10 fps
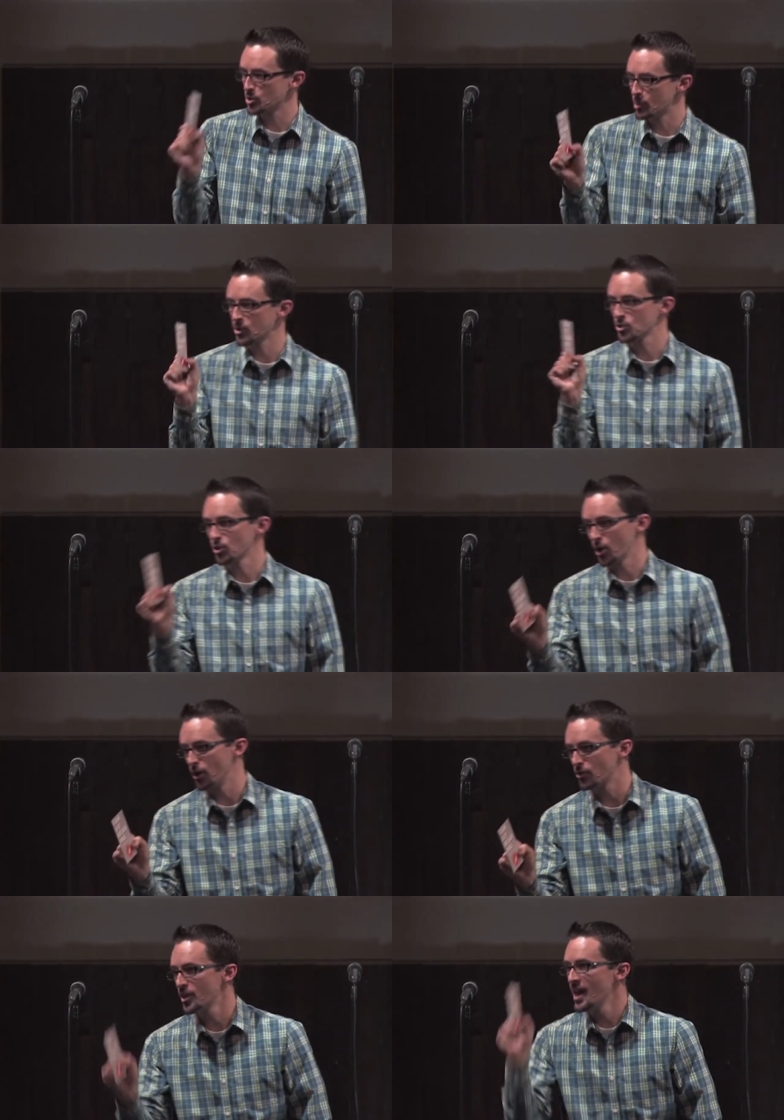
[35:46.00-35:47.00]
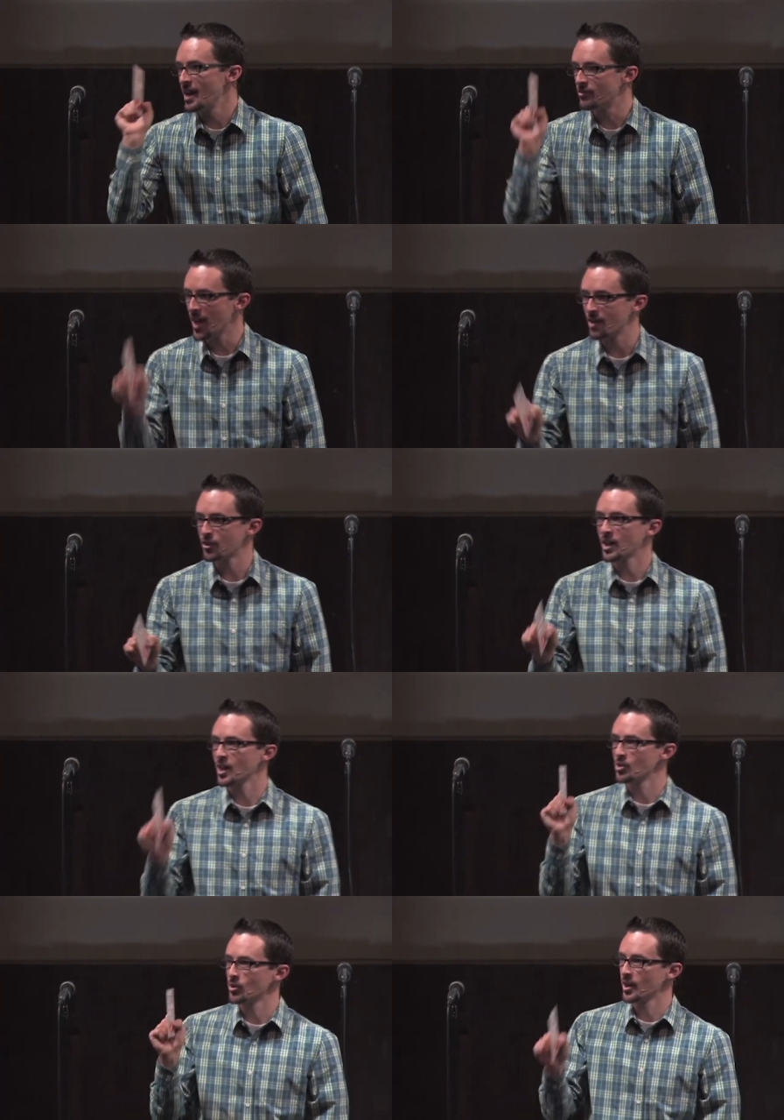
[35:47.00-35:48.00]
spiritual growth if every day
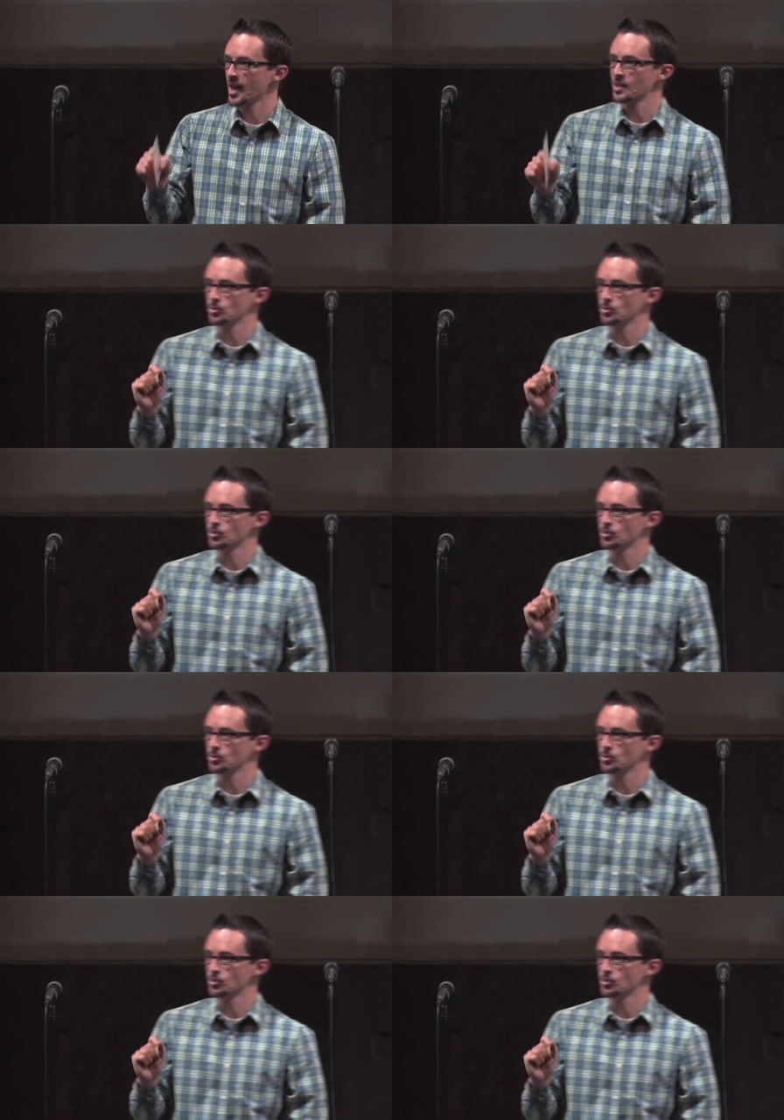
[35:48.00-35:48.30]
you were in God's